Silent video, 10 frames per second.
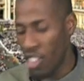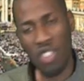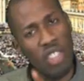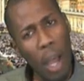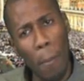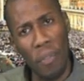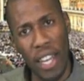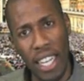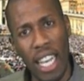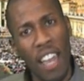
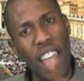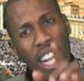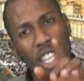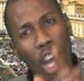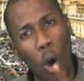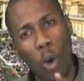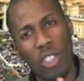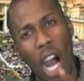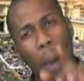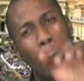something that
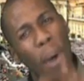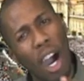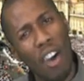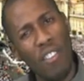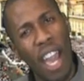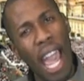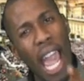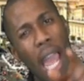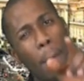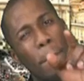goes above
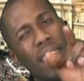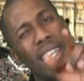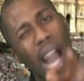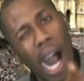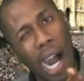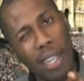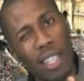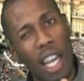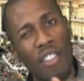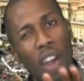and
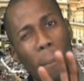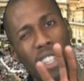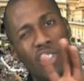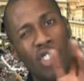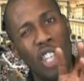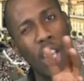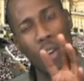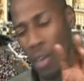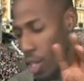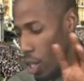beyond the
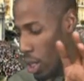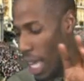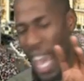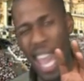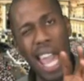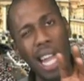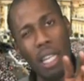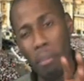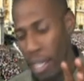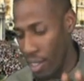material
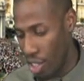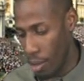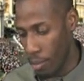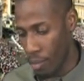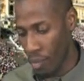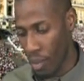element.